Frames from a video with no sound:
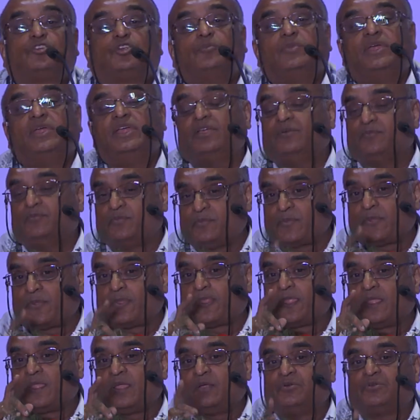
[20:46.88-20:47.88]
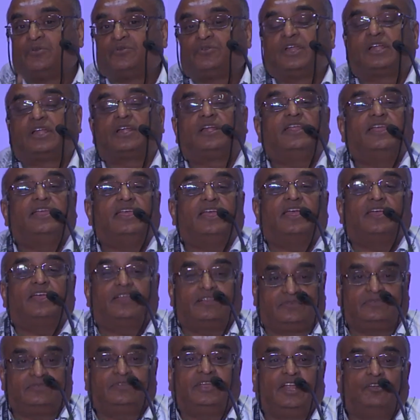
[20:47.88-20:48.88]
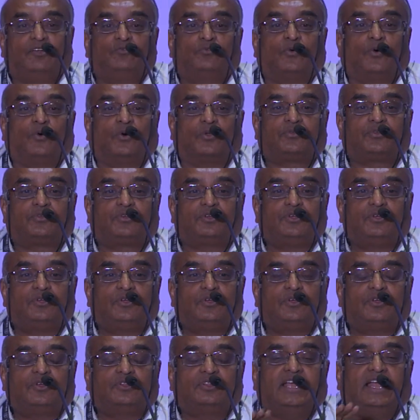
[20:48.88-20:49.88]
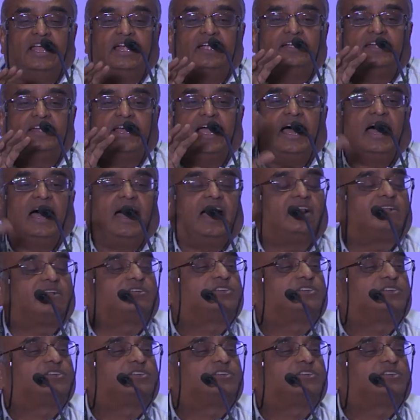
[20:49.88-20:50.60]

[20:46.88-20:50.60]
to be strictly enforced. The entire